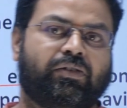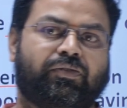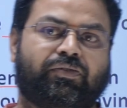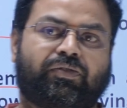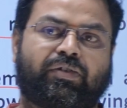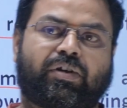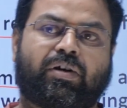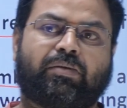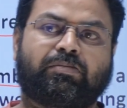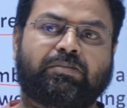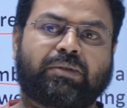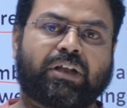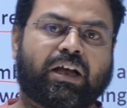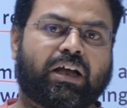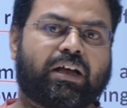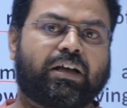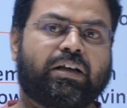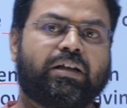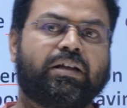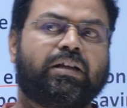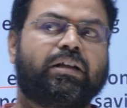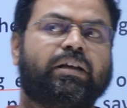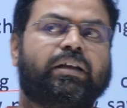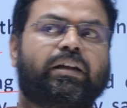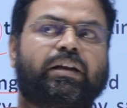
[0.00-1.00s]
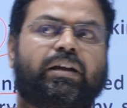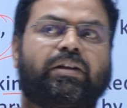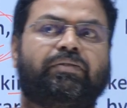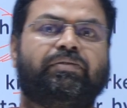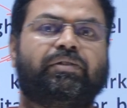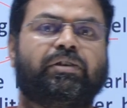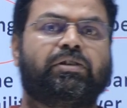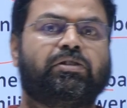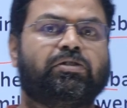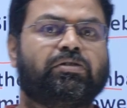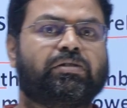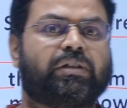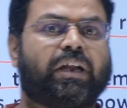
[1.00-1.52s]
from the
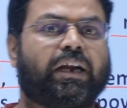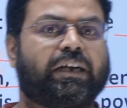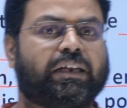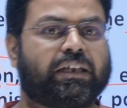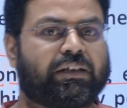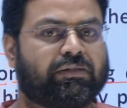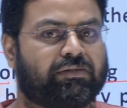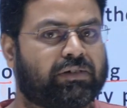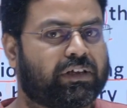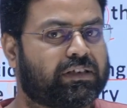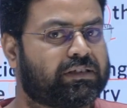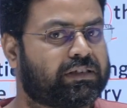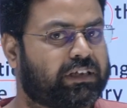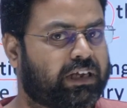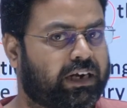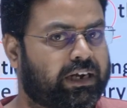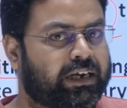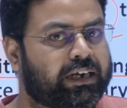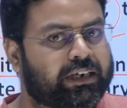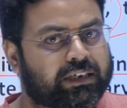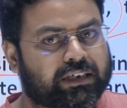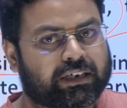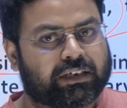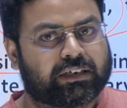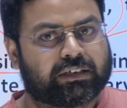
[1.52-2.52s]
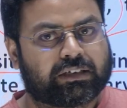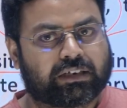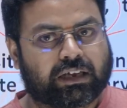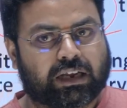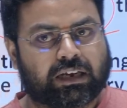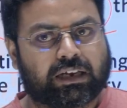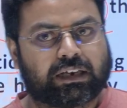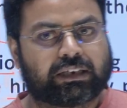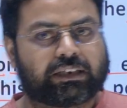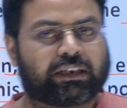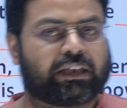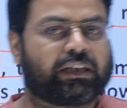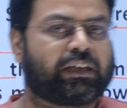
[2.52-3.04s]
revenue that he was
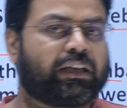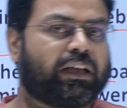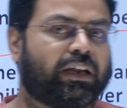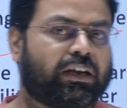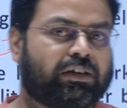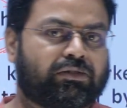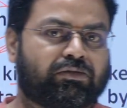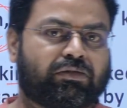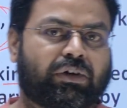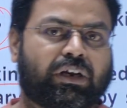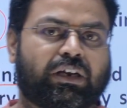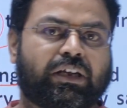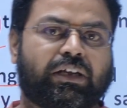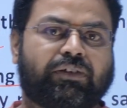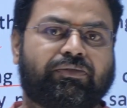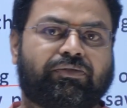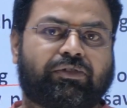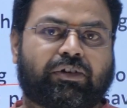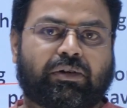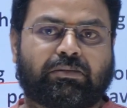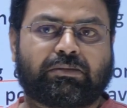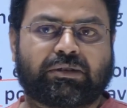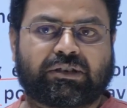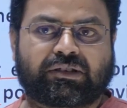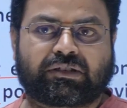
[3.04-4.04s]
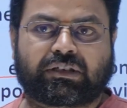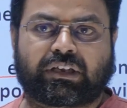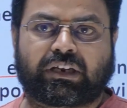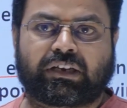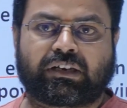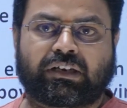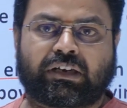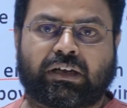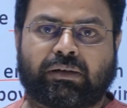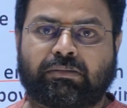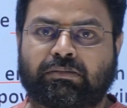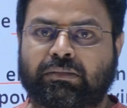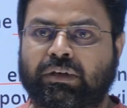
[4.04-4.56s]
collecting annually from his
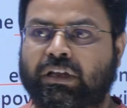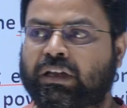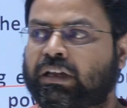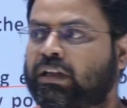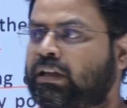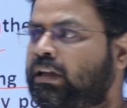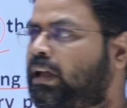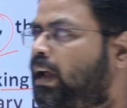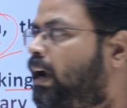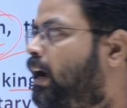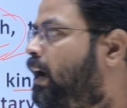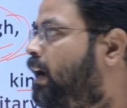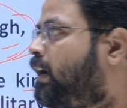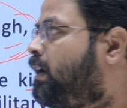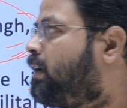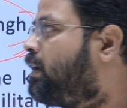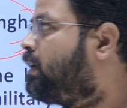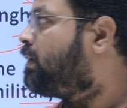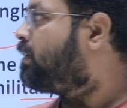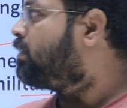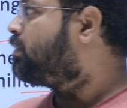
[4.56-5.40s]
kingdom, and